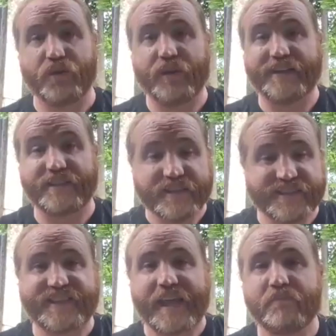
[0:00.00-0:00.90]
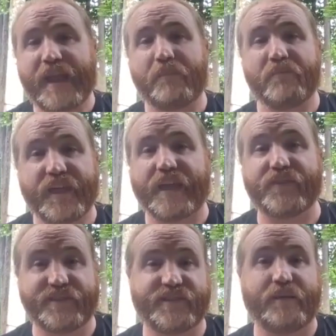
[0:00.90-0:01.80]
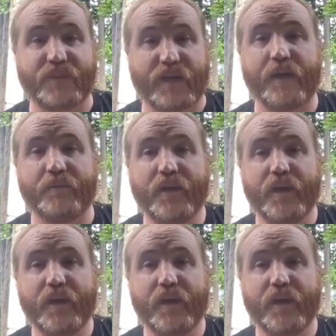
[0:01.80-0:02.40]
realizing the same damn thing at the same time,